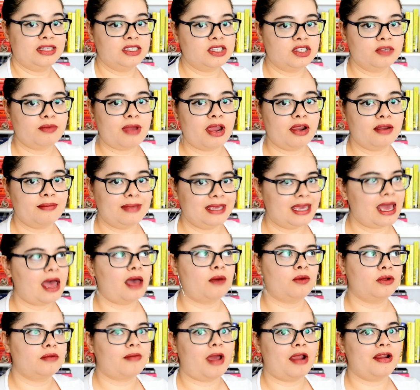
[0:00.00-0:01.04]
to marry me, I
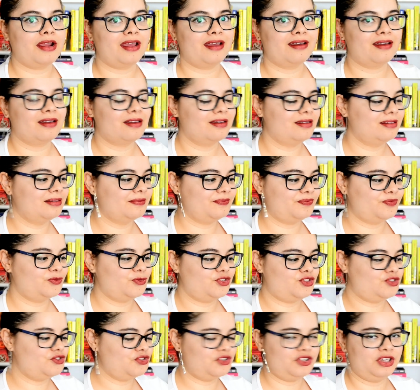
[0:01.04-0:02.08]
will marry her.
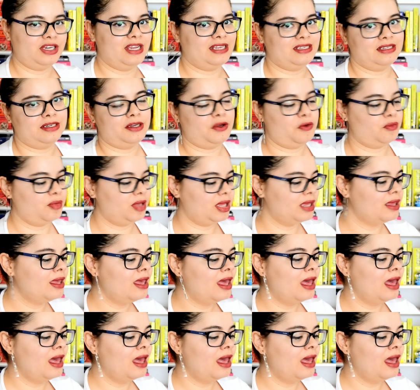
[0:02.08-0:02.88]
She doesn't know me.